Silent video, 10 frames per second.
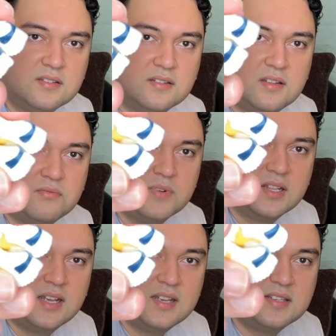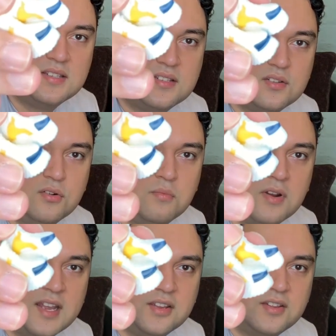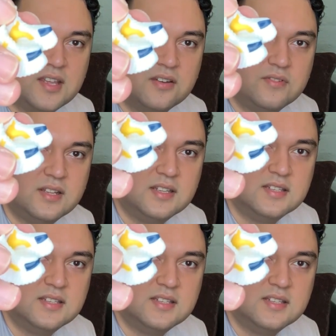The ring light is so bright, you can't really